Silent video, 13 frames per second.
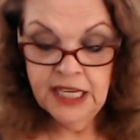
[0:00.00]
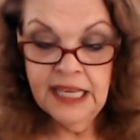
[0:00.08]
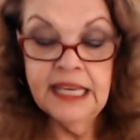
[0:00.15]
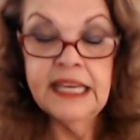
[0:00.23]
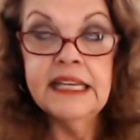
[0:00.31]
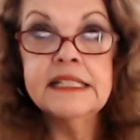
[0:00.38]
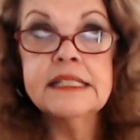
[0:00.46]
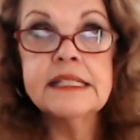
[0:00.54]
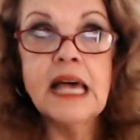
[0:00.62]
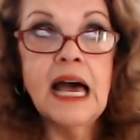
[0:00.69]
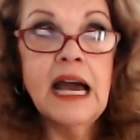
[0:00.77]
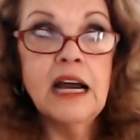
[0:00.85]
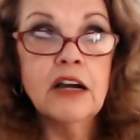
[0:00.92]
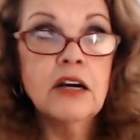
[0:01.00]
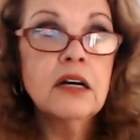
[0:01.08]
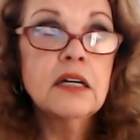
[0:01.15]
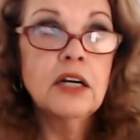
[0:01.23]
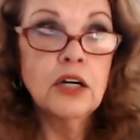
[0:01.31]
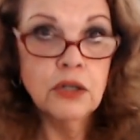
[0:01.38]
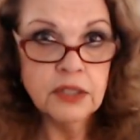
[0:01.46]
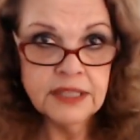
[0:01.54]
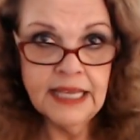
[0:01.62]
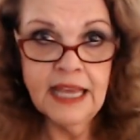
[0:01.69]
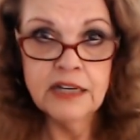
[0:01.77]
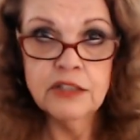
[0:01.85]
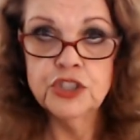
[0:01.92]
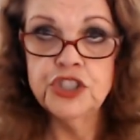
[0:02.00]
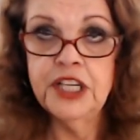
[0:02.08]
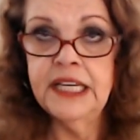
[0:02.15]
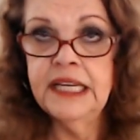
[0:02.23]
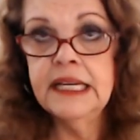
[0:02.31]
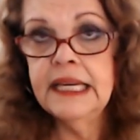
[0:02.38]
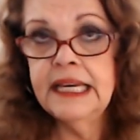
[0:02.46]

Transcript: is our earth energy.